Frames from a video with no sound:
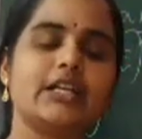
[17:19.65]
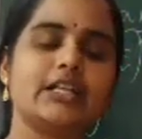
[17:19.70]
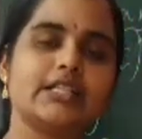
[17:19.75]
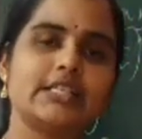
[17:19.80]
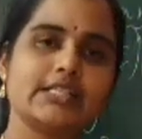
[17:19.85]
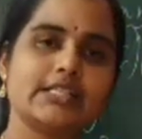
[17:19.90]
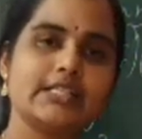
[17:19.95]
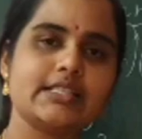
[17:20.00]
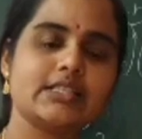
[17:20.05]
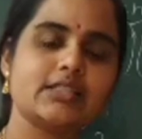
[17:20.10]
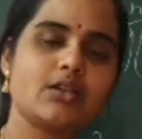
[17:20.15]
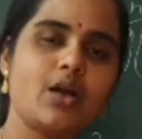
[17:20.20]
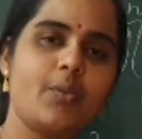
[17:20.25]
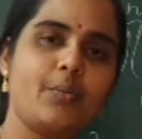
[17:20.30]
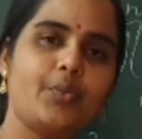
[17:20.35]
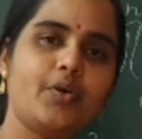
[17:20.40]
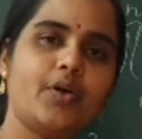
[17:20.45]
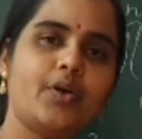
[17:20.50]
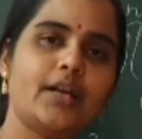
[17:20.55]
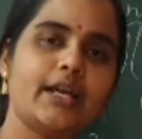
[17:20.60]
these
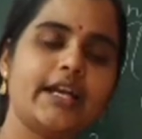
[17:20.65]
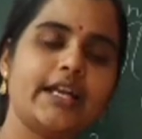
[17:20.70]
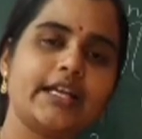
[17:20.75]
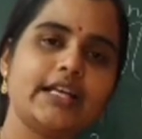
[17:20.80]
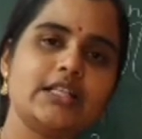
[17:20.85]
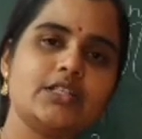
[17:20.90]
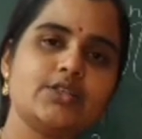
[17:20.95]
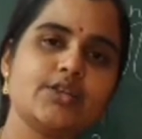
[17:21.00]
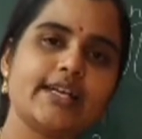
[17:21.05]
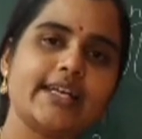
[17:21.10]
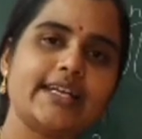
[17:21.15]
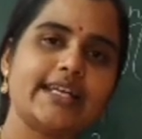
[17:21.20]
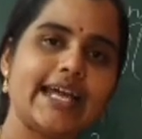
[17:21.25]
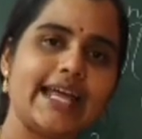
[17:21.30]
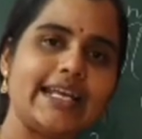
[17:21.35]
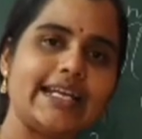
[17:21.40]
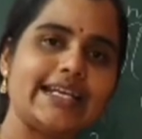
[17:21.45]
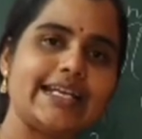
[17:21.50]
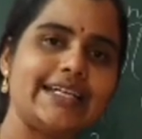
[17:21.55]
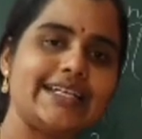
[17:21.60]
compound radicals, you can
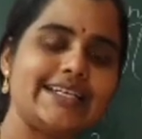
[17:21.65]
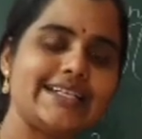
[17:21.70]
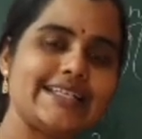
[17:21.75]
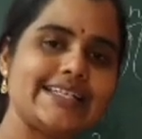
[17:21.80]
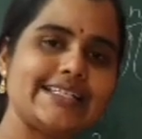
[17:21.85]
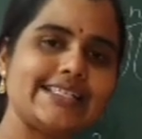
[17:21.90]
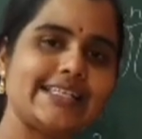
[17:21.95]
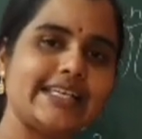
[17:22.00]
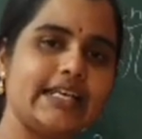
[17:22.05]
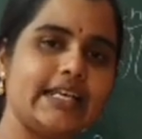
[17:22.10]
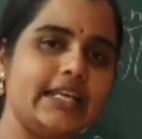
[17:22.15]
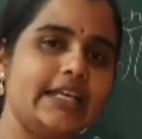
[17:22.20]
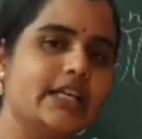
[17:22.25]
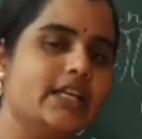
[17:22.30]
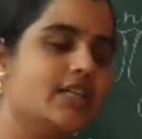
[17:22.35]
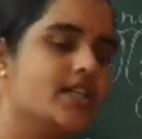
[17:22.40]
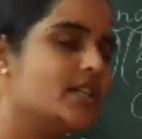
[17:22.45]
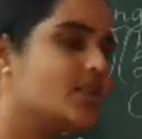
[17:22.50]
calculate it easily.